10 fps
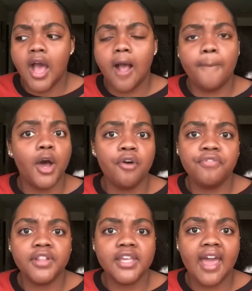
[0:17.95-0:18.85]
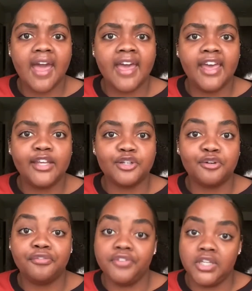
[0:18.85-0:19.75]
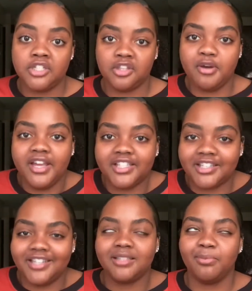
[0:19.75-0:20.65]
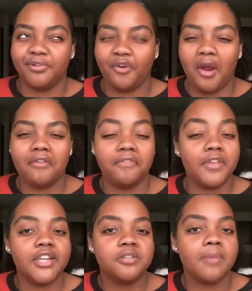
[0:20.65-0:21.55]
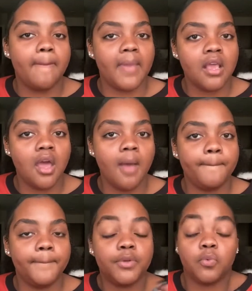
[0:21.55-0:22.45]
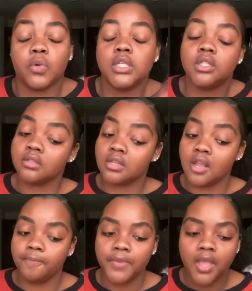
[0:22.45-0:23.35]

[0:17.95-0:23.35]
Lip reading: Hopefully I don't finish the questions before I finish my makeup, but we shall see.